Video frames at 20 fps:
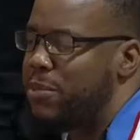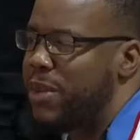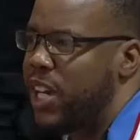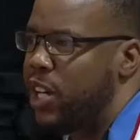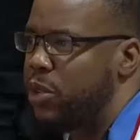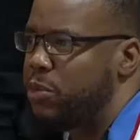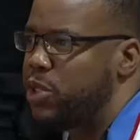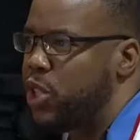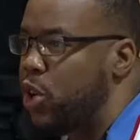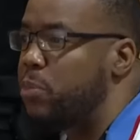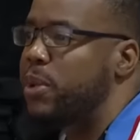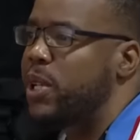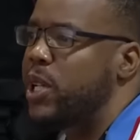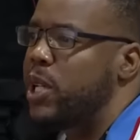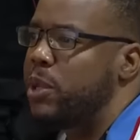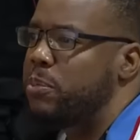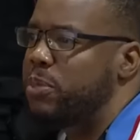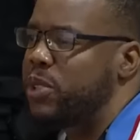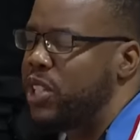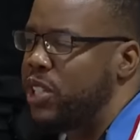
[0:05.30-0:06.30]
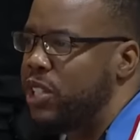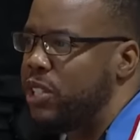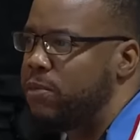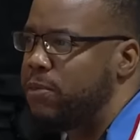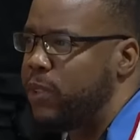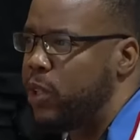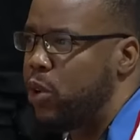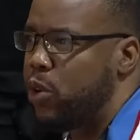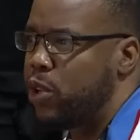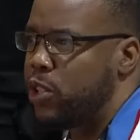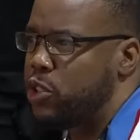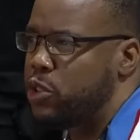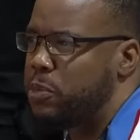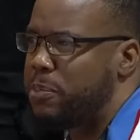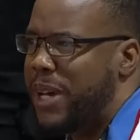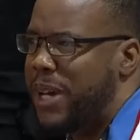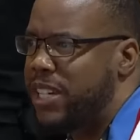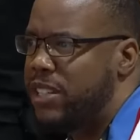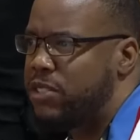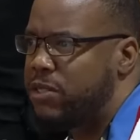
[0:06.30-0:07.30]
helps open up the floor and
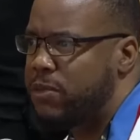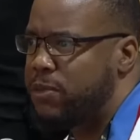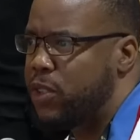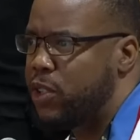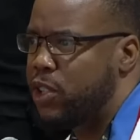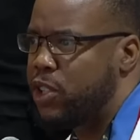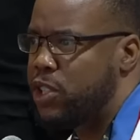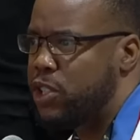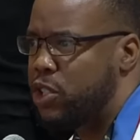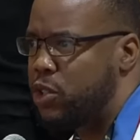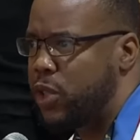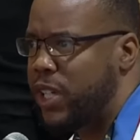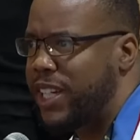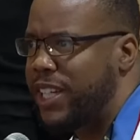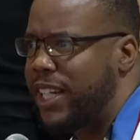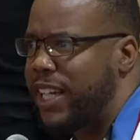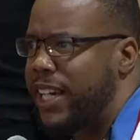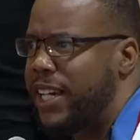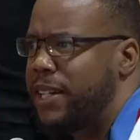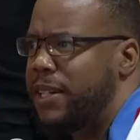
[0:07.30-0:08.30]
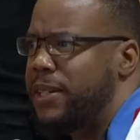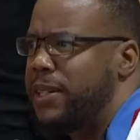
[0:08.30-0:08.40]
space for you and Klay?